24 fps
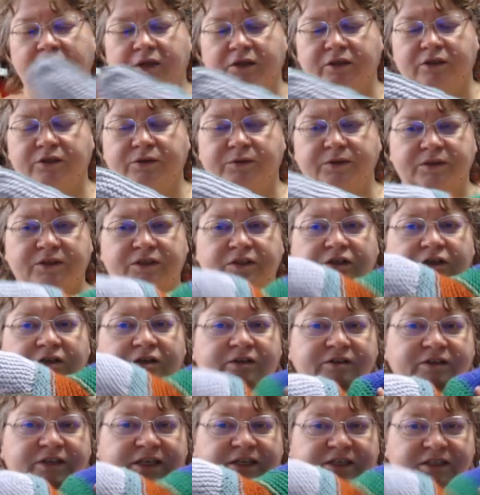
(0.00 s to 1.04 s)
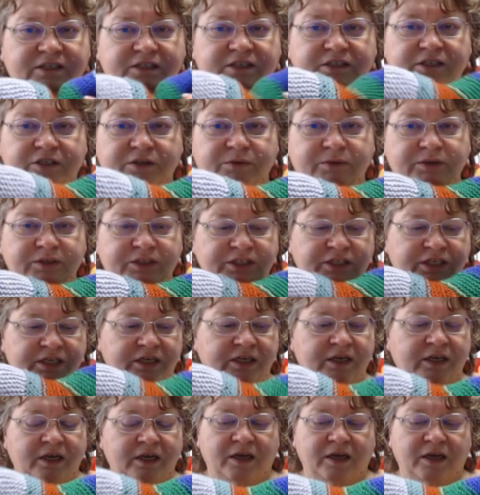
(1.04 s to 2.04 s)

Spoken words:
so it's all nice and squishy.